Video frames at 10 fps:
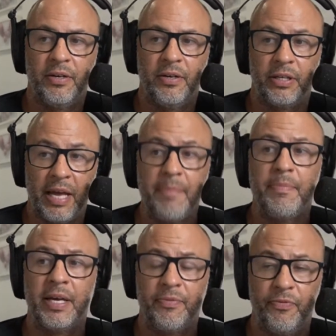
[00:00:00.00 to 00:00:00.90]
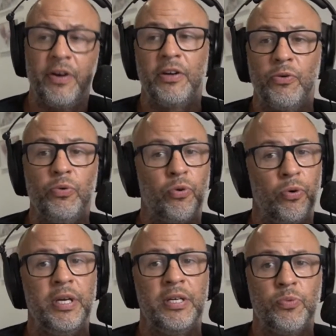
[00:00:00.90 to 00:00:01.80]
Like they make very good
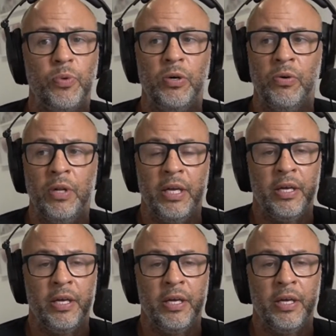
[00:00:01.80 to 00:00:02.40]
coin as well,